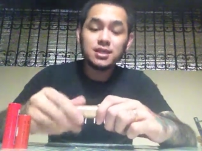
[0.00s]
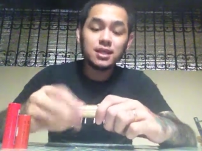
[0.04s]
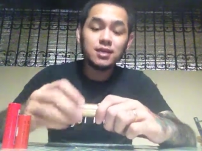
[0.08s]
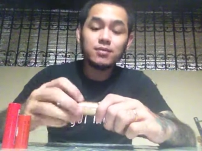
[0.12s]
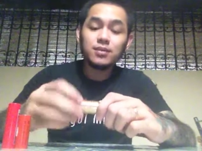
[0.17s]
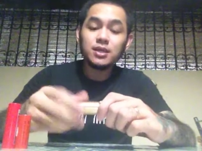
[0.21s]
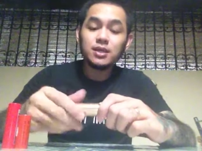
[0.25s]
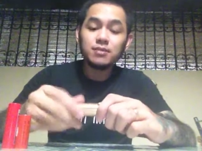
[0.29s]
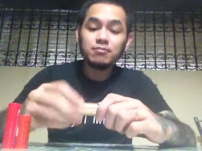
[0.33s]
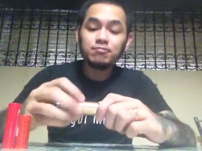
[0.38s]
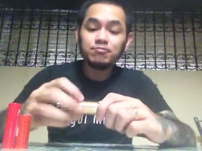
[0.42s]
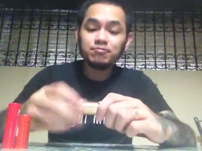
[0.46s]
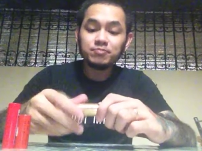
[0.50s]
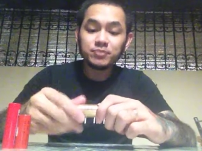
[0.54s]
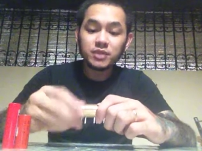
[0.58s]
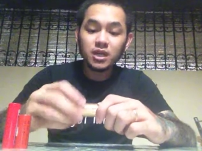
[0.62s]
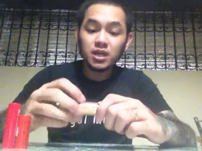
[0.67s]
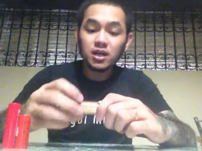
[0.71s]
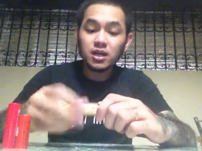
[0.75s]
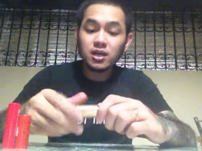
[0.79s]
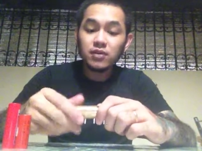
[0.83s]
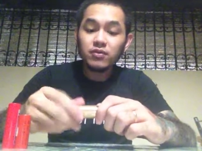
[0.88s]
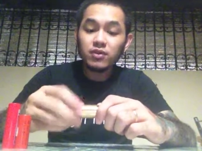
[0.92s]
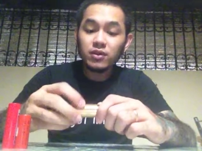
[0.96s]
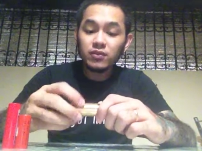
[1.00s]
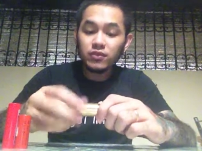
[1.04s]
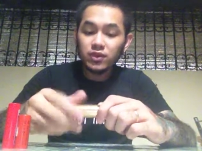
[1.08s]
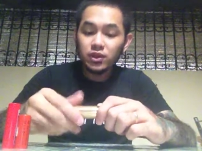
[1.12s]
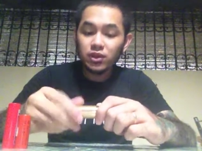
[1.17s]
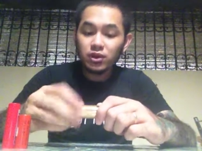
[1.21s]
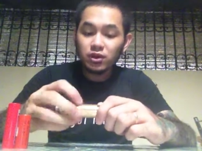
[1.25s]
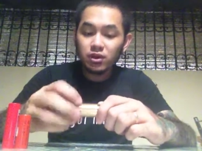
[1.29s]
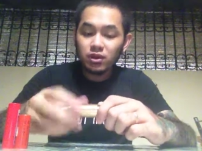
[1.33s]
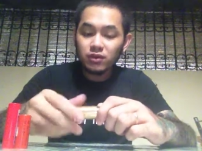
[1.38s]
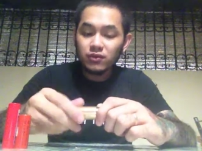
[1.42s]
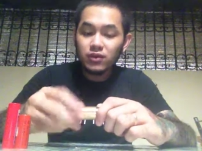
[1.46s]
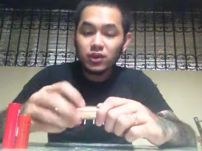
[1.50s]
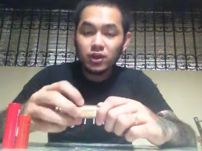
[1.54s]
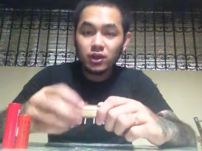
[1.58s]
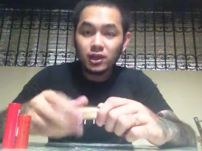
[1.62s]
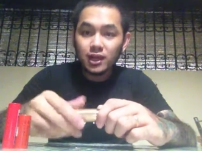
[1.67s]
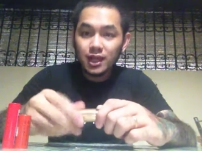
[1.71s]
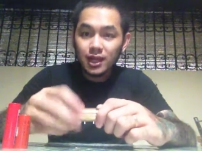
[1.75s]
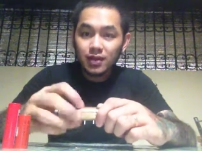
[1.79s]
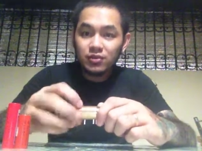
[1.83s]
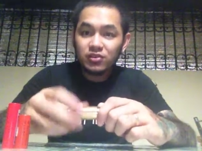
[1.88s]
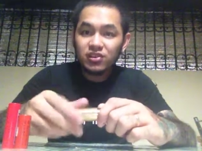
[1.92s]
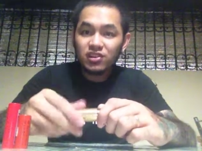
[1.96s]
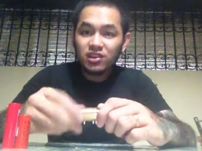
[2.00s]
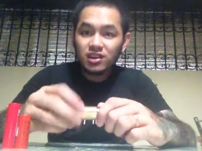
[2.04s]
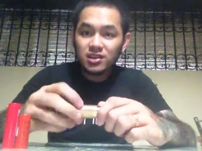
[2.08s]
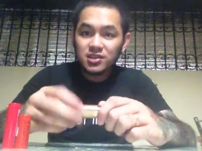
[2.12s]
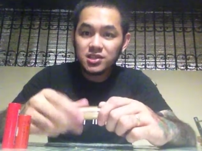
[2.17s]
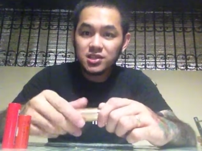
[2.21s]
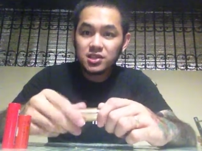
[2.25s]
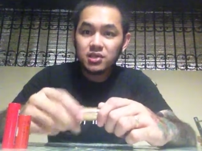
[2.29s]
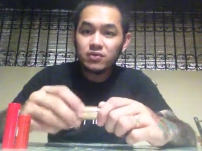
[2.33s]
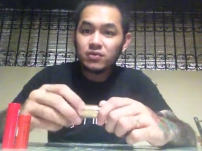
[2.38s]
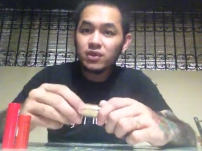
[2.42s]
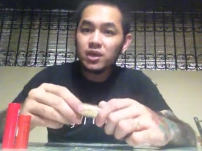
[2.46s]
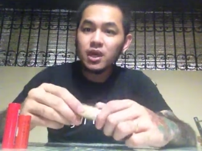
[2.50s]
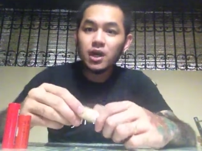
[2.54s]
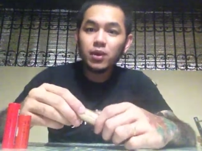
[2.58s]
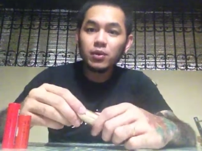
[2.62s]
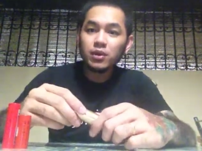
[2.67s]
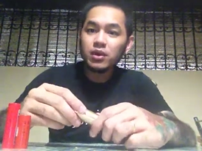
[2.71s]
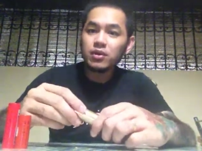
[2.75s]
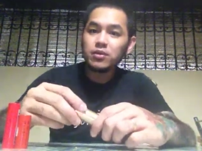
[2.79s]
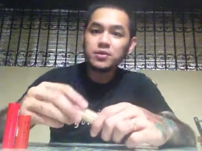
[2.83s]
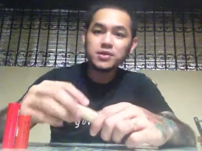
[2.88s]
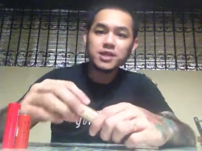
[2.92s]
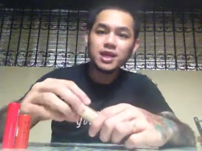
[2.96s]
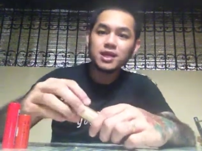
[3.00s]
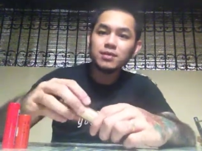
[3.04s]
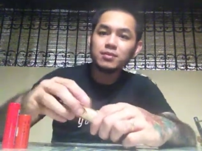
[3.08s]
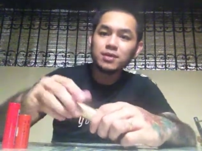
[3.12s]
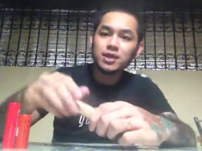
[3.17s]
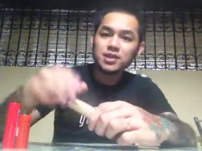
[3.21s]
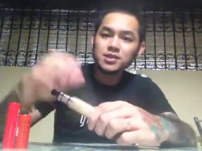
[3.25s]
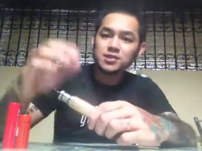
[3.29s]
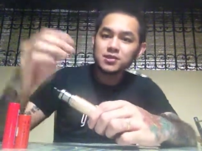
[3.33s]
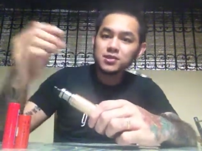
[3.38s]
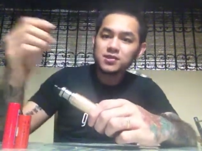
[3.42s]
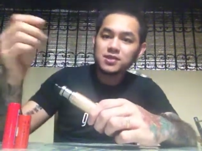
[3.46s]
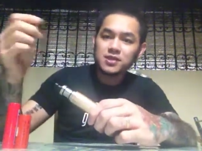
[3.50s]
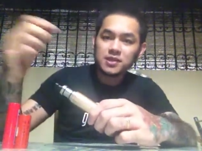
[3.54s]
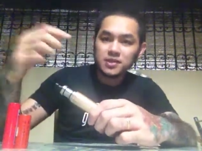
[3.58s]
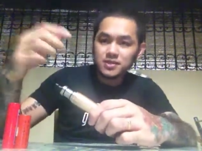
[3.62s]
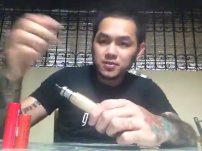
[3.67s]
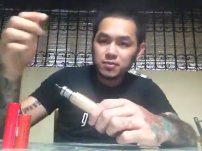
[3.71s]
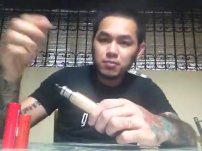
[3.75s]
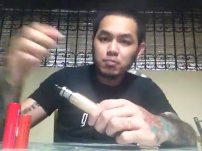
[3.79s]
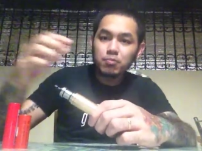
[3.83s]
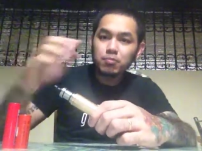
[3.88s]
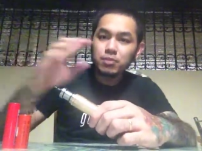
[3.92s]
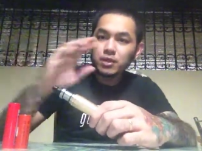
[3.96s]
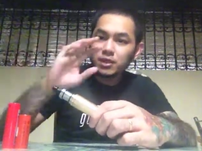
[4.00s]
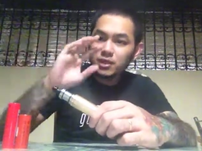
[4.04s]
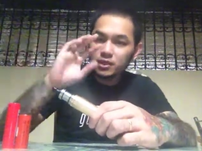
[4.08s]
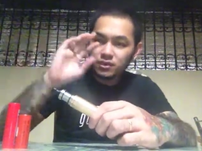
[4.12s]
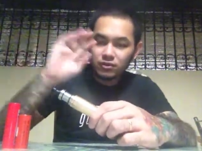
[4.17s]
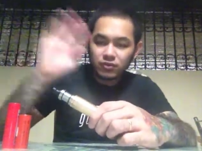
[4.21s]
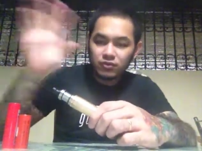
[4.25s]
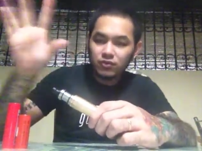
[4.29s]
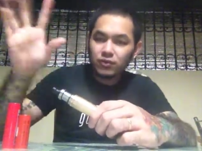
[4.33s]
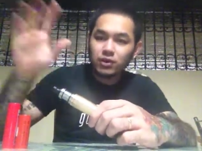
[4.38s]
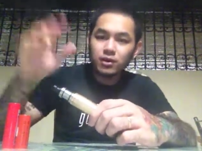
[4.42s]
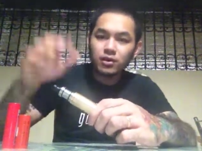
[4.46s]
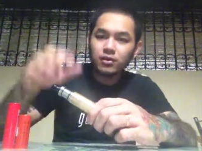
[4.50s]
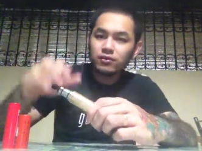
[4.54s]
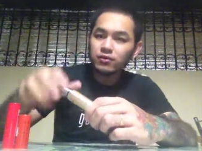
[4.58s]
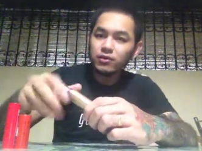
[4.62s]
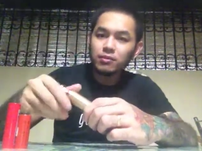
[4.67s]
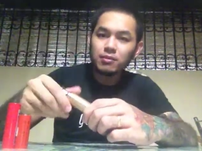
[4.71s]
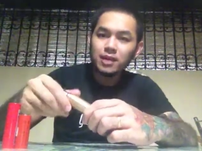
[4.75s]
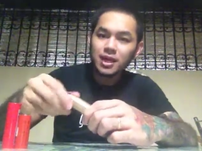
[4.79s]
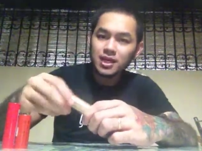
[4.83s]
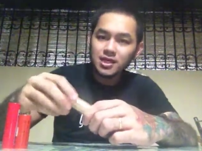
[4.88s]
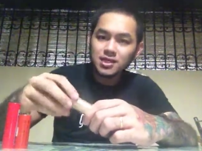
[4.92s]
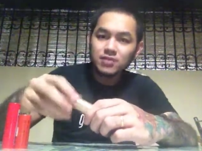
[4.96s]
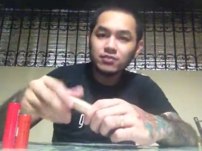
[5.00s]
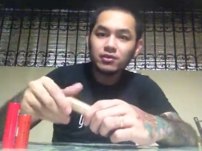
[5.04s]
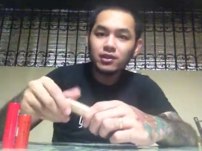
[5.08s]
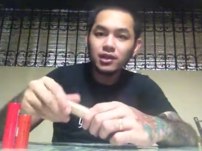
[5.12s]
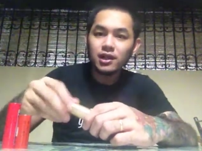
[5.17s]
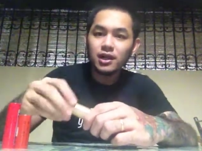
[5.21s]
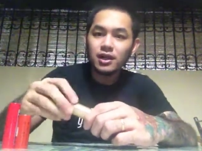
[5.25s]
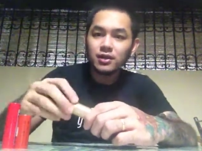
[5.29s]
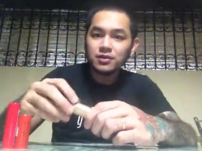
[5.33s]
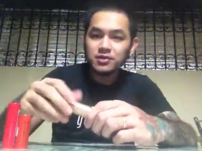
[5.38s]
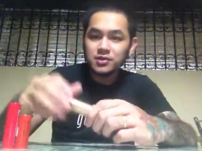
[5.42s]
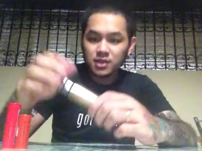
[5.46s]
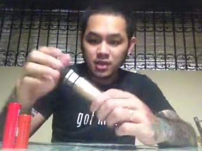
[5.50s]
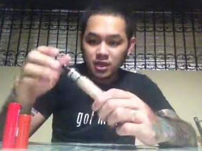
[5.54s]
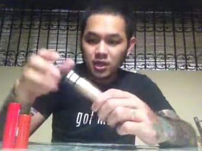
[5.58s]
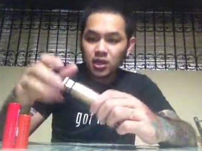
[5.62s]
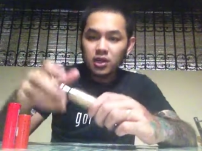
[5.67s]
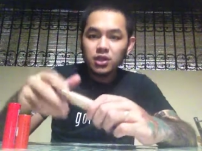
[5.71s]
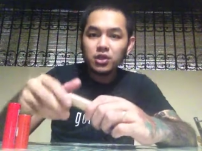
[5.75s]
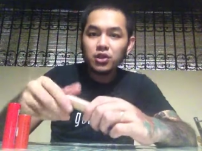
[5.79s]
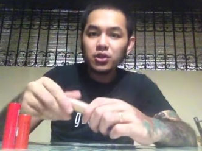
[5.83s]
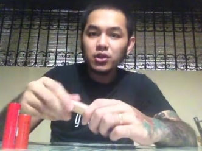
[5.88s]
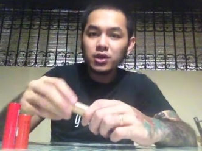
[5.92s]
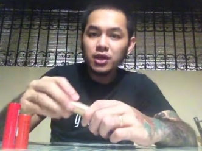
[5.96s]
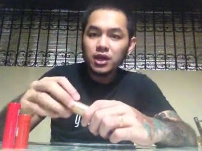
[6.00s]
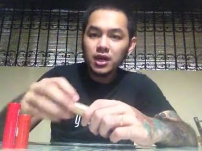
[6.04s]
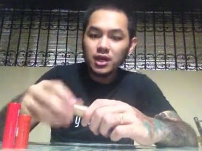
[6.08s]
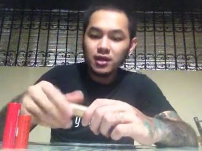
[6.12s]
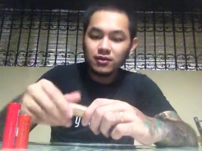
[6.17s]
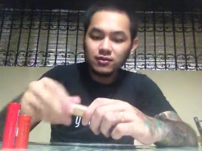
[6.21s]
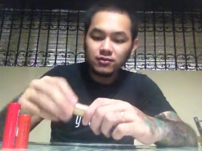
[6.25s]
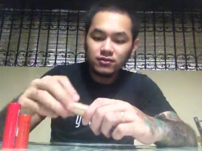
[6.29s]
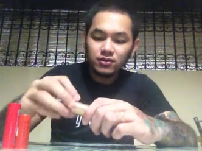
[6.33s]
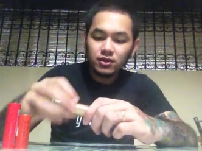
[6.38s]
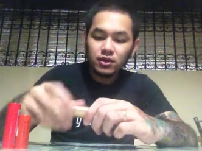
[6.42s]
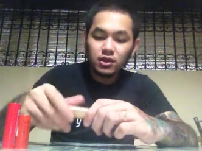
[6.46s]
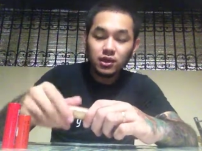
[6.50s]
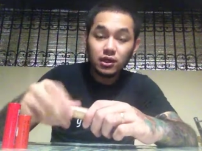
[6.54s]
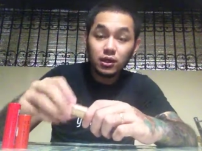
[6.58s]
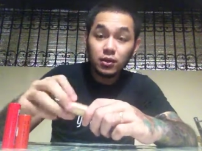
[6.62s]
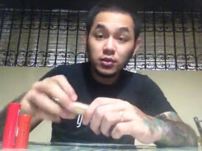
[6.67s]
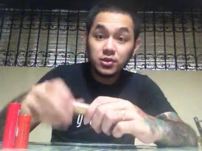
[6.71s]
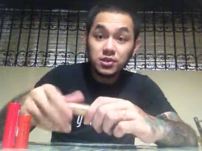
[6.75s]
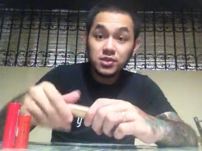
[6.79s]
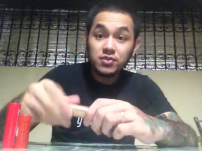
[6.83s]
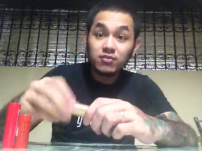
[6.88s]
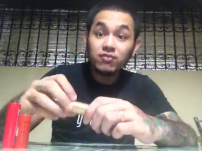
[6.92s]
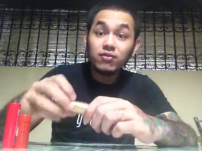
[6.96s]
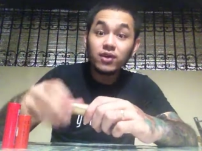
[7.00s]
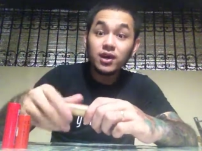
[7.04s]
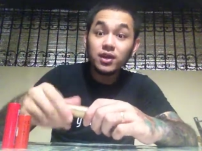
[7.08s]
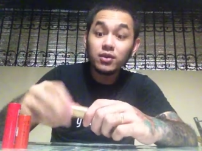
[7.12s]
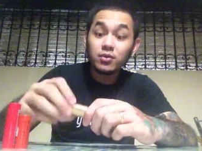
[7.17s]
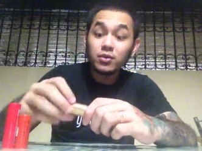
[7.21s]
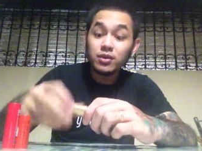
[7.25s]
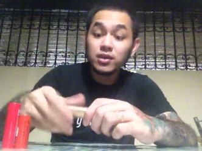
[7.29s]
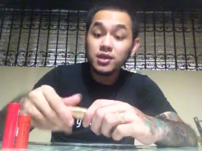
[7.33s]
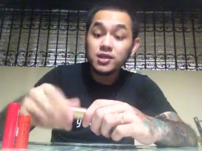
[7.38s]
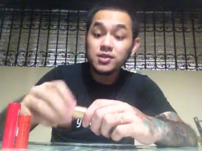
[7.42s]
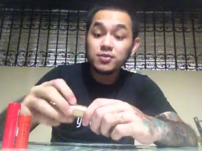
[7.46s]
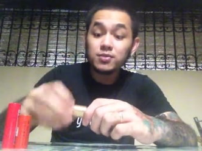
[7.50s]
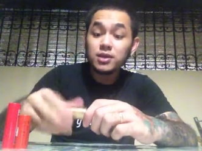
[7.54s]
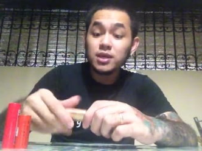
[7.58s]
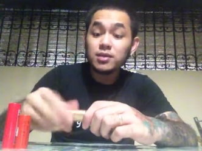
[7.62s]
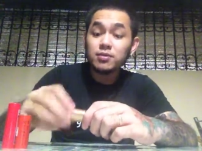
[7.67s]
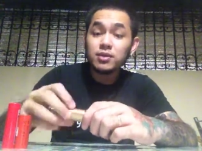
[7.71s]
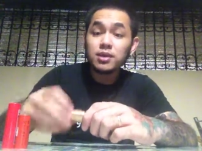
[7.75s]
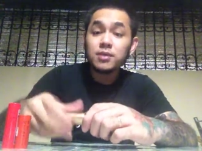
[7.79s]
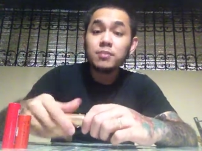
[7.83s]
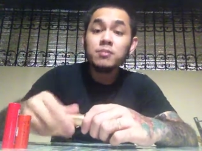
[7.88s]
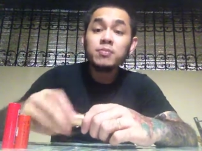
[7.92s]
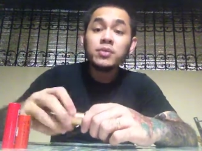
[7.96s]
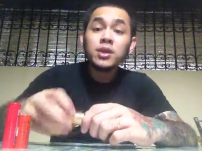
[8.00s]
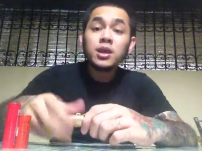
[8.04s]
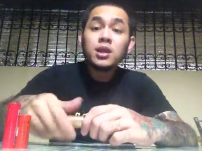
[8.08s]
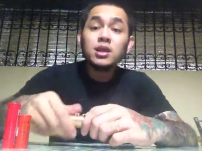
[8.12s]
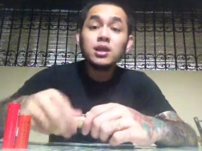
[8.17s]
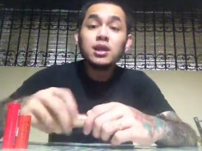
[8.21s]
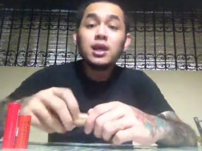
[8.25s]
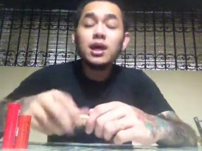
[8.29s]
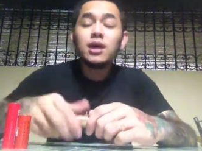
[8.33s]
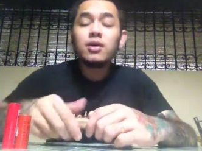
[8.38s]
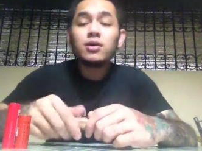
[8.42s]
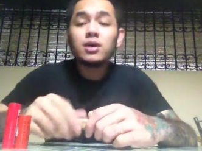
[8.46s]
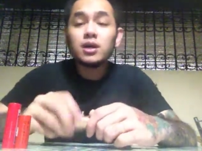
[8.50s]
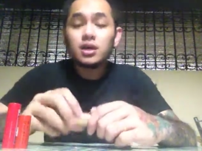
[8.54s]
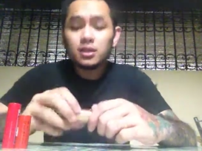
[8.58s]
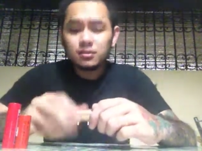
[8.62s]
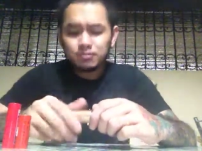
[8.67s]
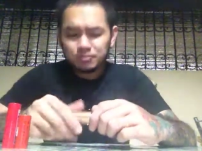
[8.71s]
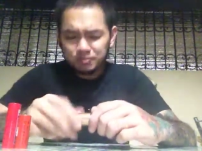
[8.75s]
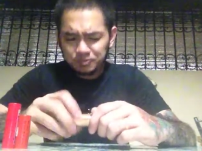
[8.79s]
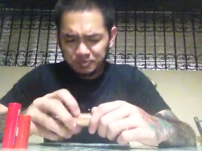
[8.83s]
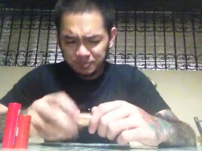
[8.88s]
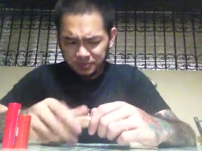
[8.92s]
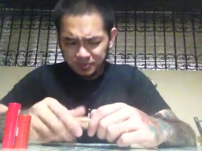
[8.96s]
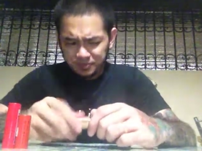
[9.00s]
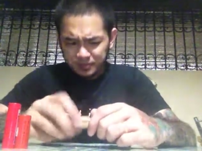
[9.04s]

I mean, if you're a cloud chaser, if you got one of those atomizers that's built for massive clouds, you're gonna have loads of fun with this baby. Now,